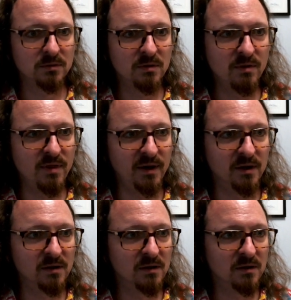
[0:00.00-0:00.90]

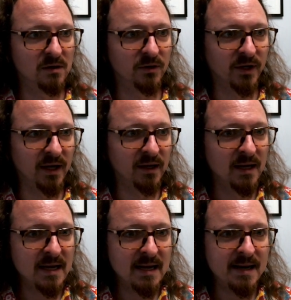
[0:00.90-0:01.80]
there, okay?
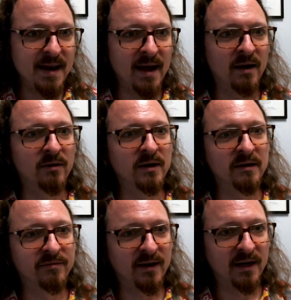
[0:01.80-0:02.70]
Now,
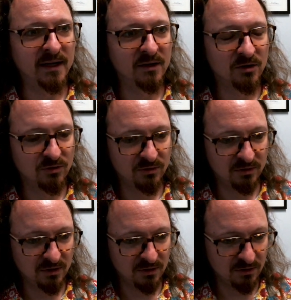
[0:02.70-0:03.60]
if I
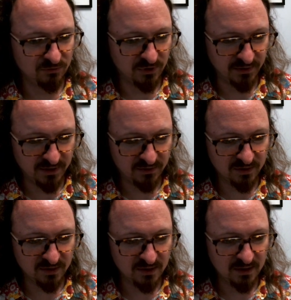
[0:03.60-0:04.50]
run this,
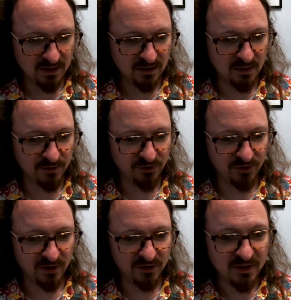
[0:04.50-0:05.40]
compilation
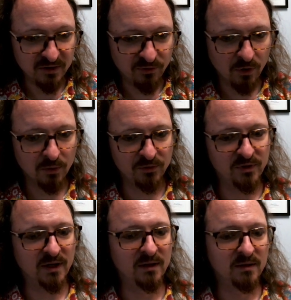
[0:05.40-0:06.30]
error, D4 was
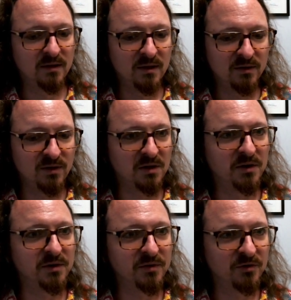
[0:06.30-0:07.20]
not
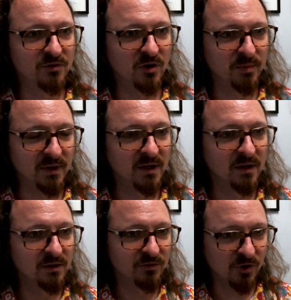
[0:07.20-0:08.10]
declared in this scope. And here
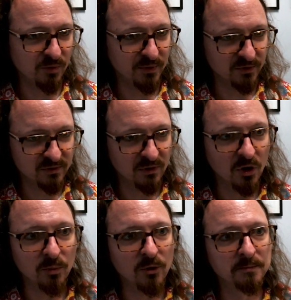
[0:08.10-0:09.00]
the scope is
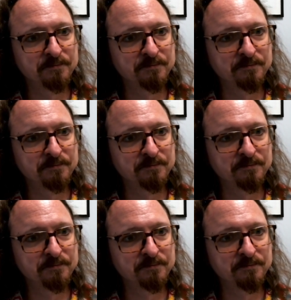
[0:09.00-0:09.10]
global.